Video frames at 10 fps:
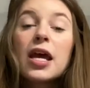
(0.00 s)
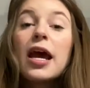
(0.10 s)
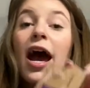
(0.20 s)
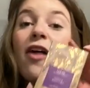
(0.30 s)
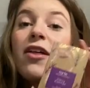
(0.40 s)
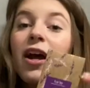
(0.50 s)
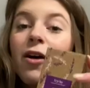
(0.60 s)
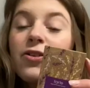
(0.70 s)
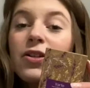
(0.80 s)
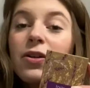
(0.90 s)
And then I
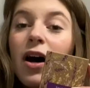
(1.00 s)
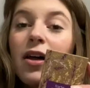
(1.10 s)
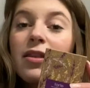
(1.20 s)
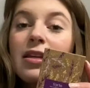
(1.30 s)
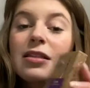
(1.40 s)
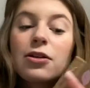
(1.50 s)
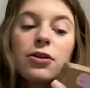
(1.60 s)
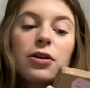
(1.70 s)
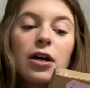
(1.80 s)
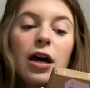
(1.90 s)
also got these
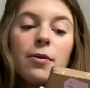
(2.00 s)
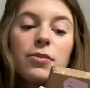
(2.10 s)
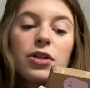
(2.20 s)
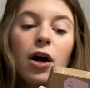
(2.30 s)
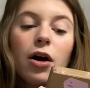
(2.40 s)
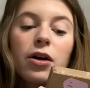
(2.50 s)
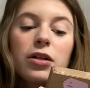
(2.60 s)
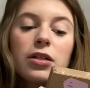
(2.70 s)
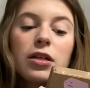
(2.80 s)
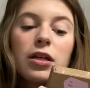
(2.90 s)
little um, Tarte